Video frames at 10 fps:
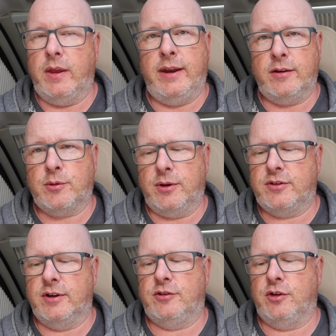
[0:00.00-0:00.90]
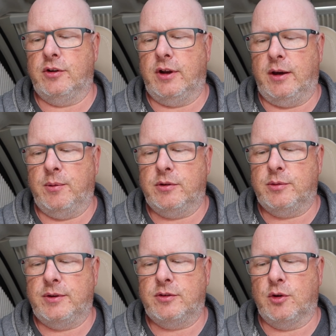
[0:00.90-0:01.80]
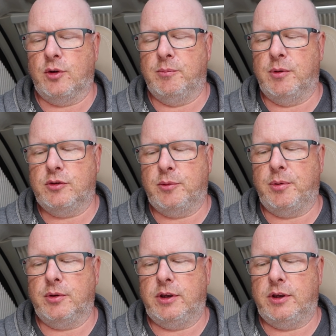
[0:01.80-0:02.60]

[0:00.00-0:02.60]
Next question is, John, I want to install multiple